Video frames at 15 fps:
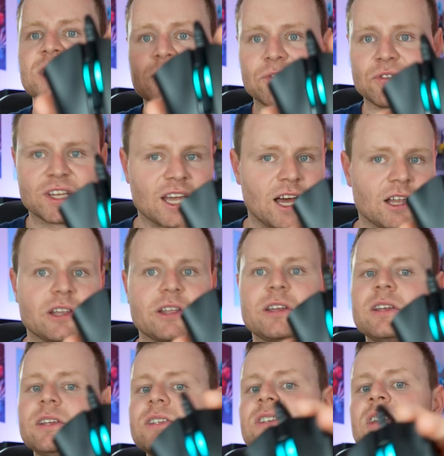different
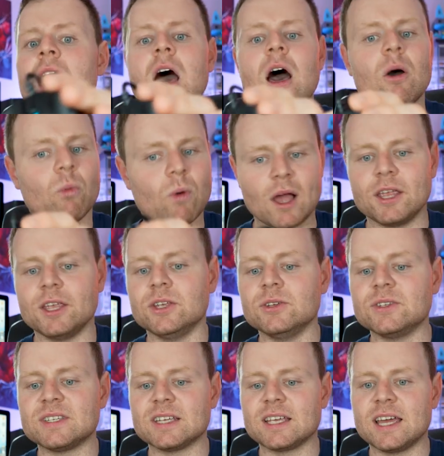colors while you're
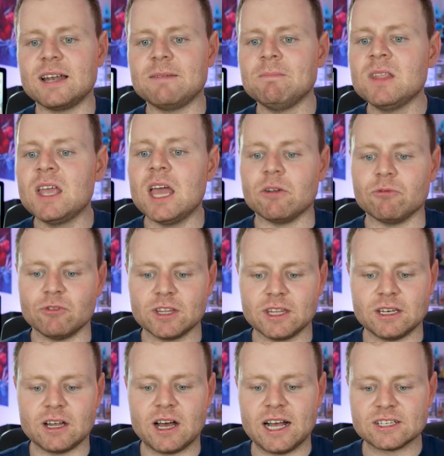using it, and
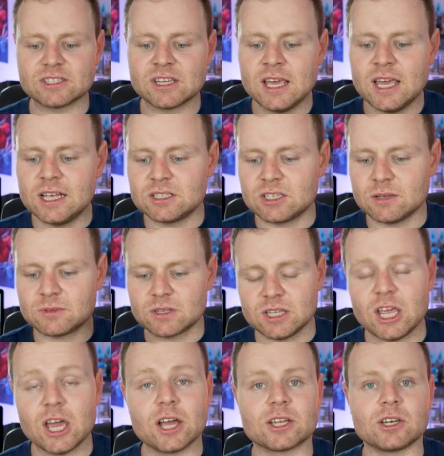really nice. In terms of
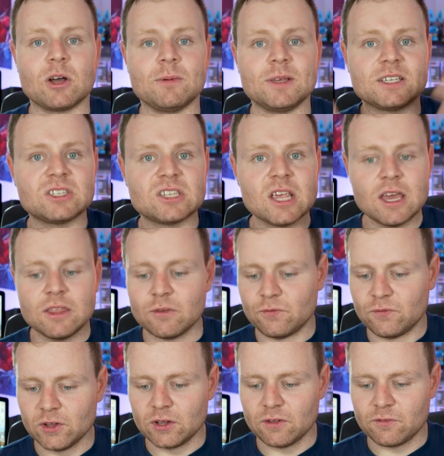the ergonomics, the
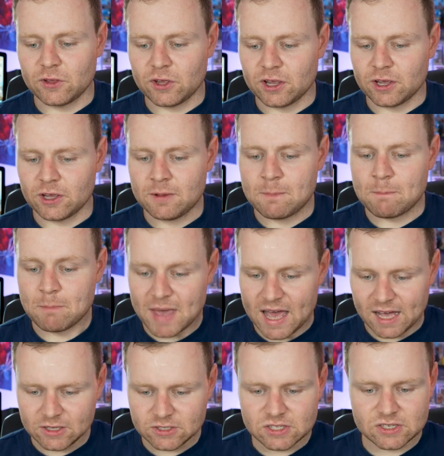feel of the
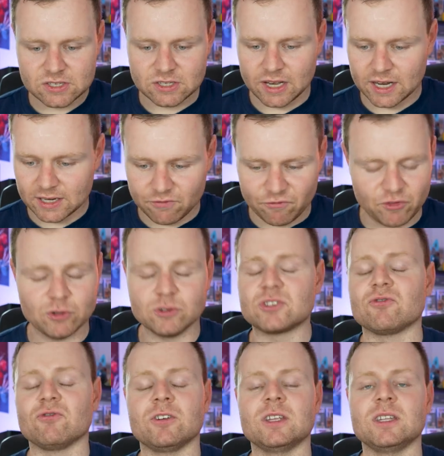mouse, like it
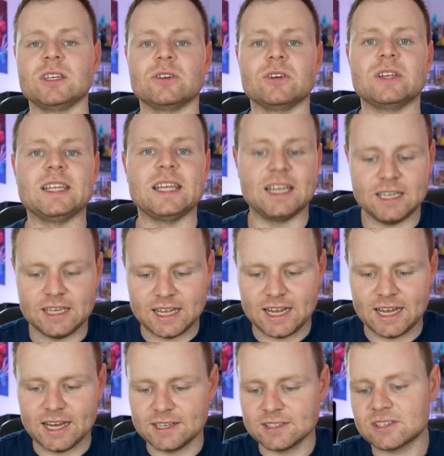feels really good in your
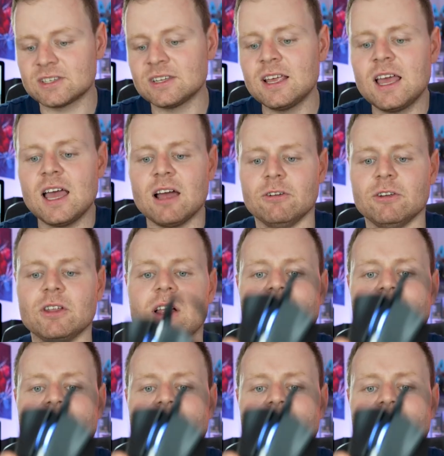hands. I really